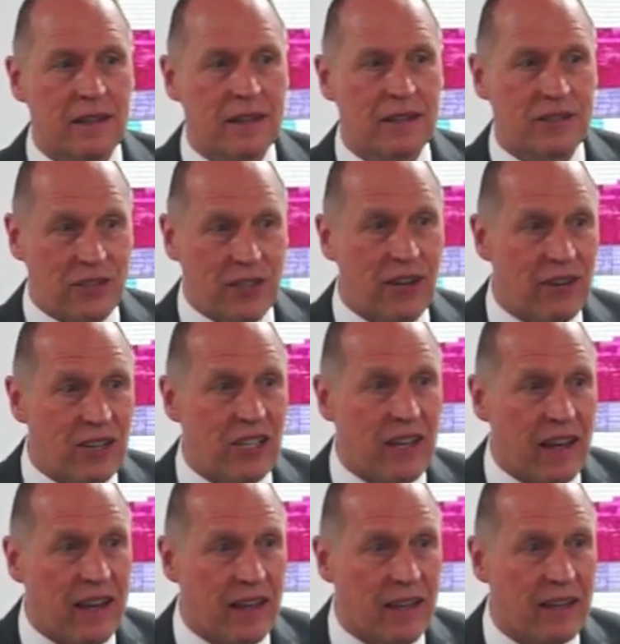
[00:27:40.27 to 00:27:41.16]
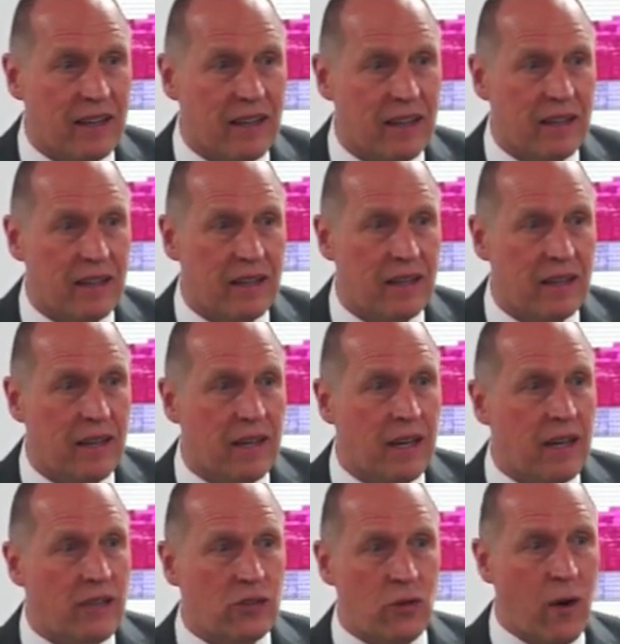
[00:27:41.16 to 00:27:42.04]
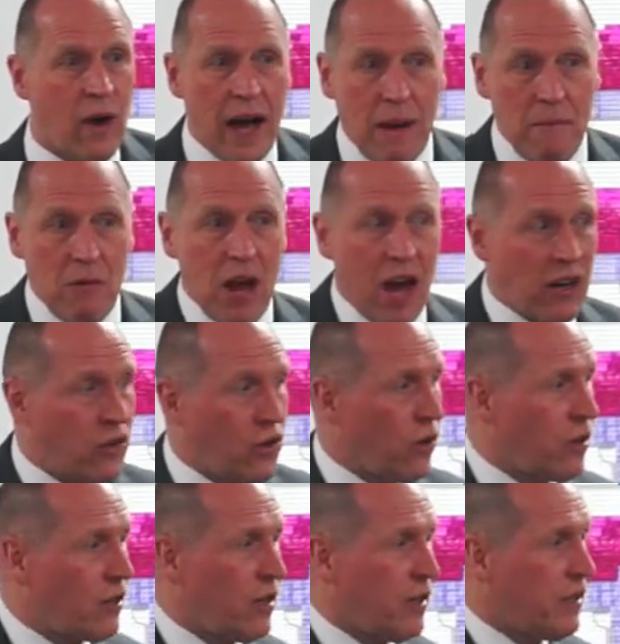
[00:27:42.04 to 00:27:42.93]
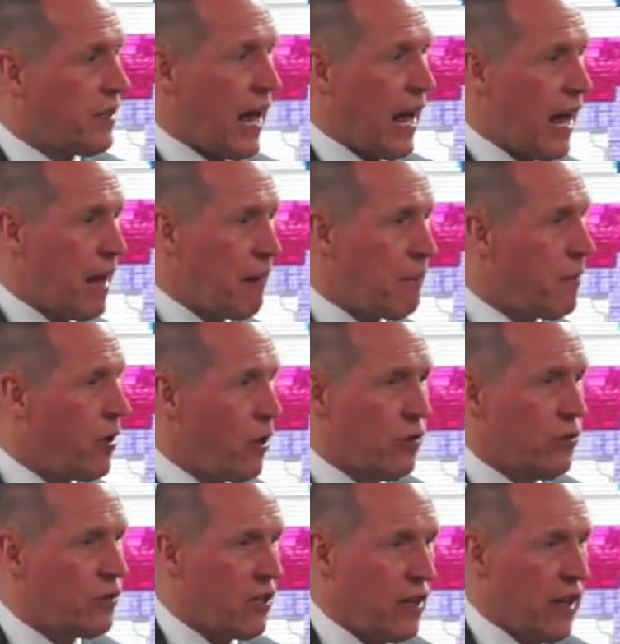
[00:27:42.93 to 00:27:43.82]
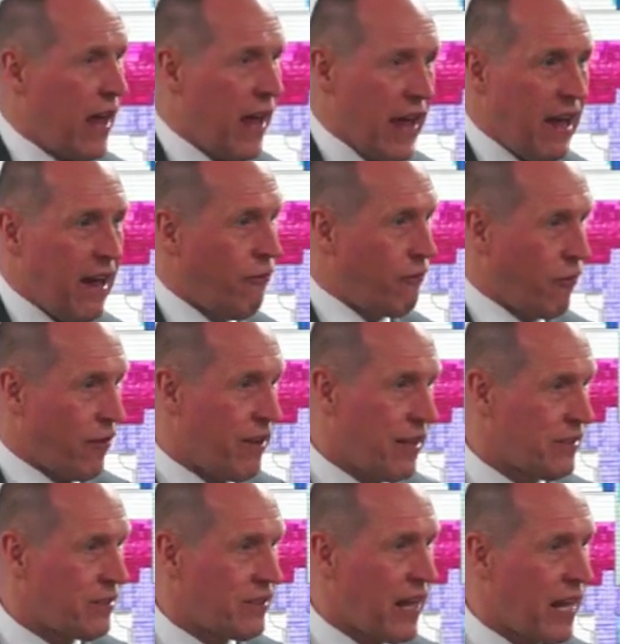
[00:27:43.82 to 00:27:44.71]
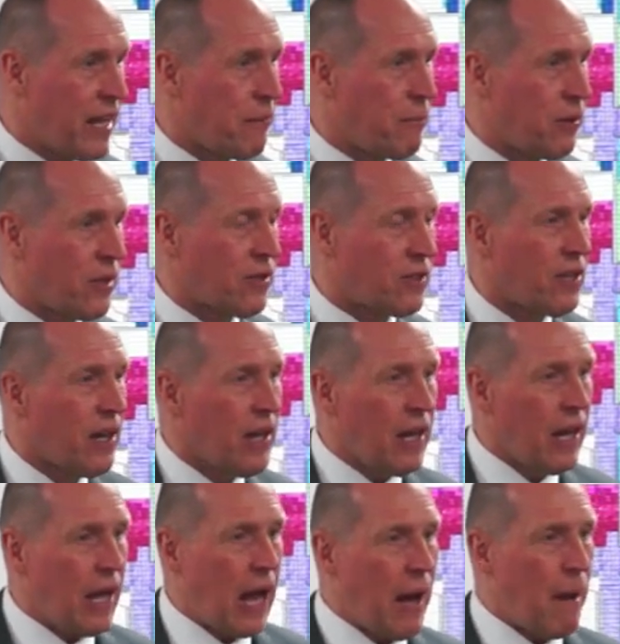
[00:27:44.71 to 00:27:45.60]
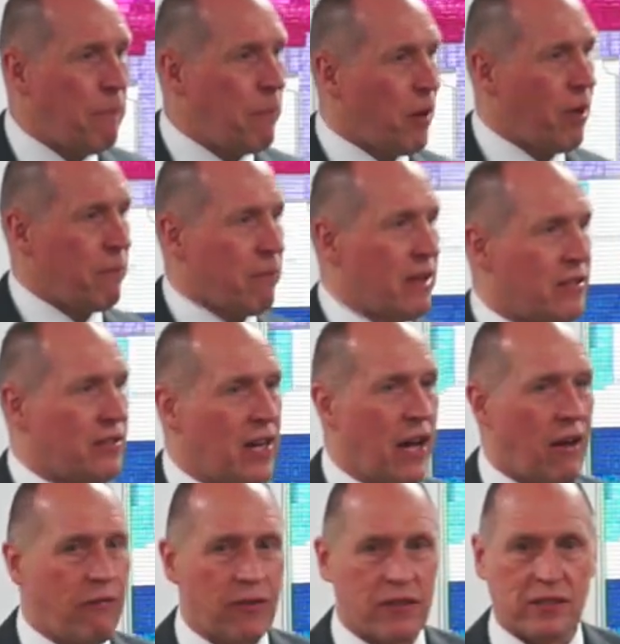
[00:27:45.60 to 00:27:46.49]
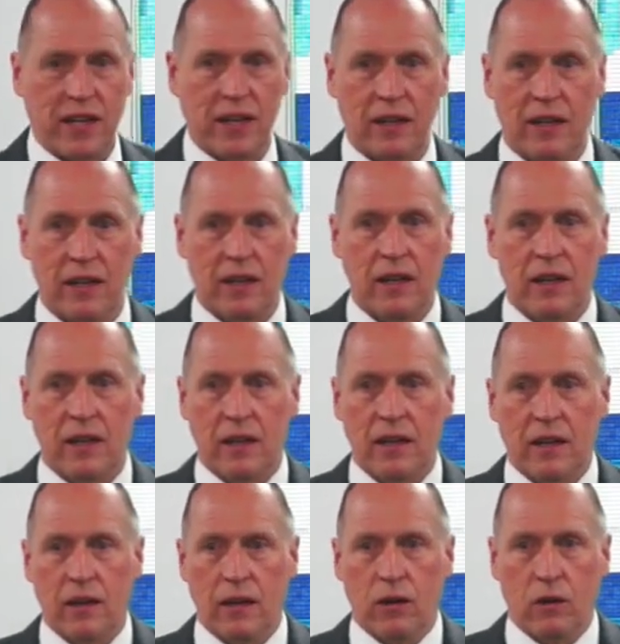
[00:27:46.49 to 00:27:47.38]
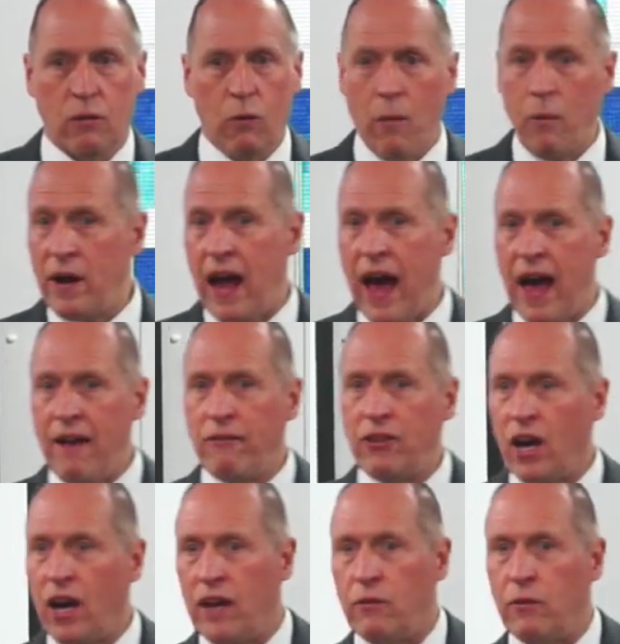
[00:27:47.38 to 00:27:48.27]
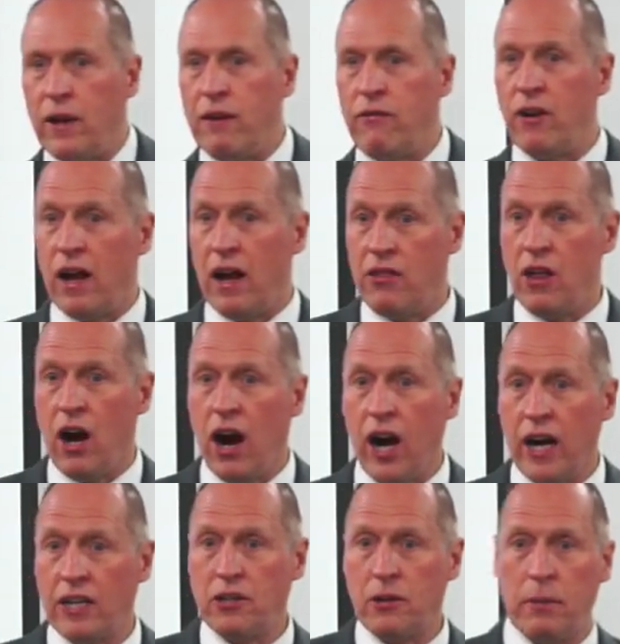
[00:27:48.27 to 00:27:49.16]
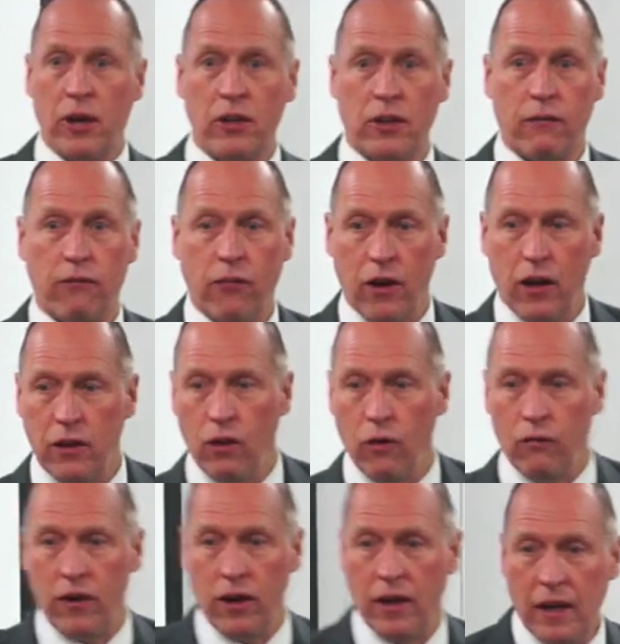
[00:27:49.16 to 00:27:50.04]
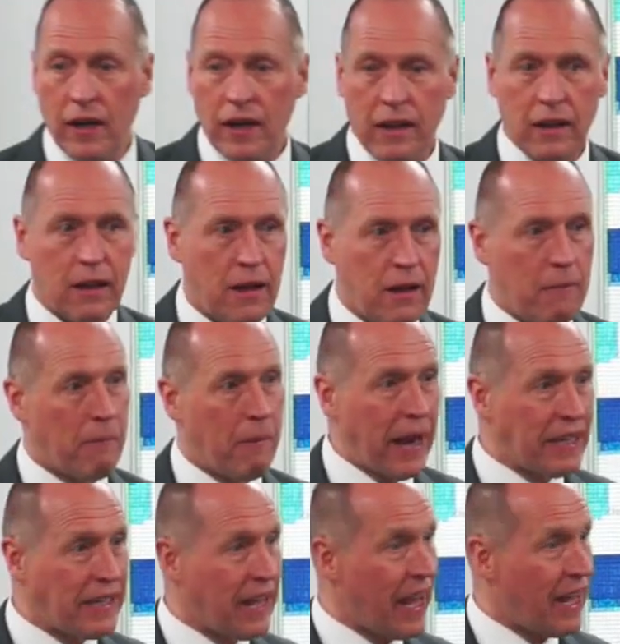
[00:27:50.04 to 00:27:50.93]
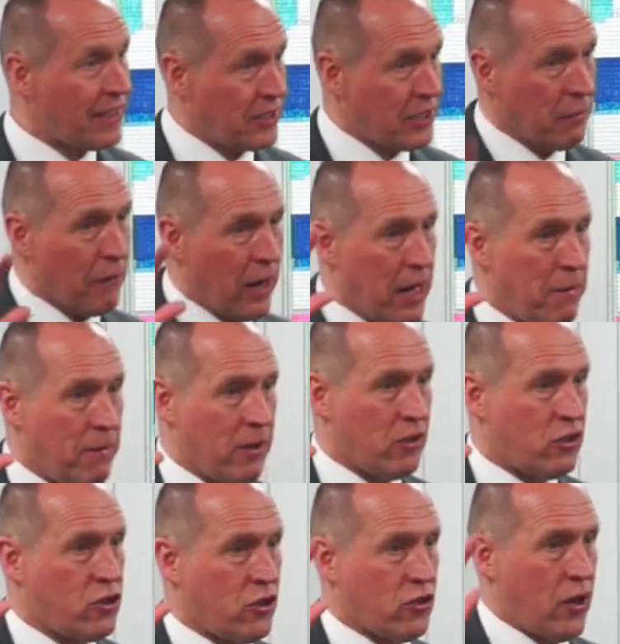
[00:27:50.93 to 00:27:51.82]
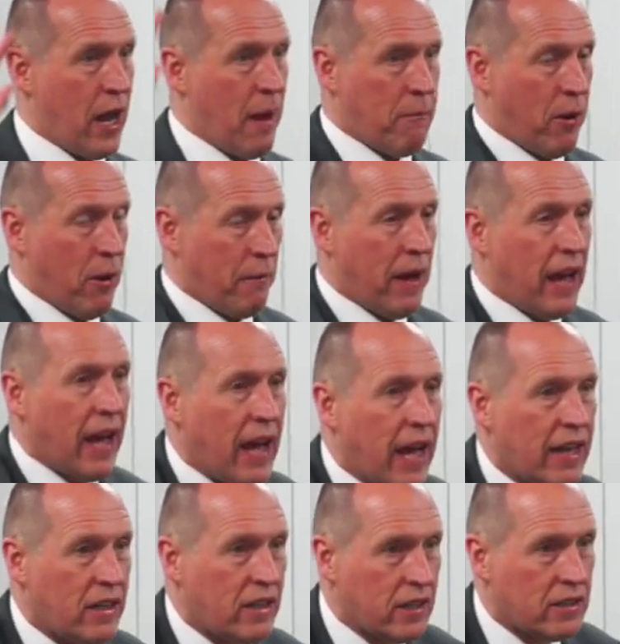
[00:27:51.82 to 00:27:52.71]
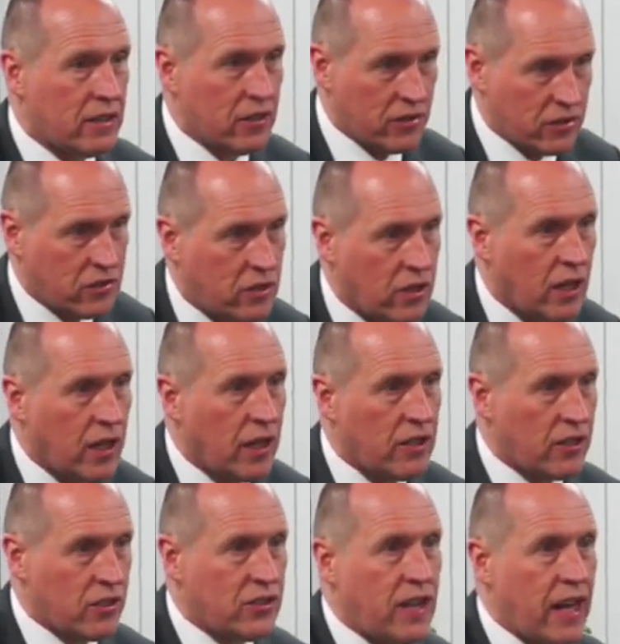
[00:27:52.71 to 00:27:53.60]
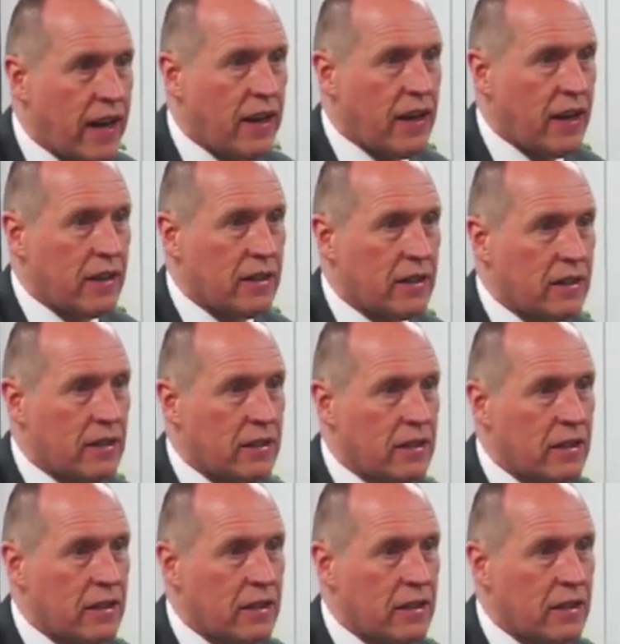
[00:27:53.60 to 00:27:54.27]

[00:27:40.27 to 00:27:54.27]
Seriously. So I'm not going to damn Uzzah to hell for this thing, because I'm putting myself on saying, what would I have done whenever the ark's about to fall over? My tendency might have been to try and put my hand to steady it.